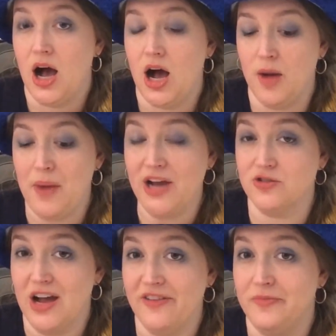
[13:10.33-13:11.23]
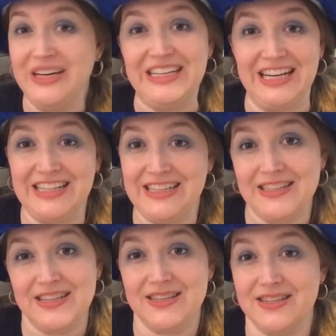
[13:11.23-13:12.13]
iDrive, but it does
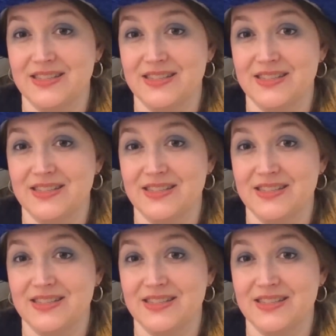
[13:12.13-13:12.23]
exist.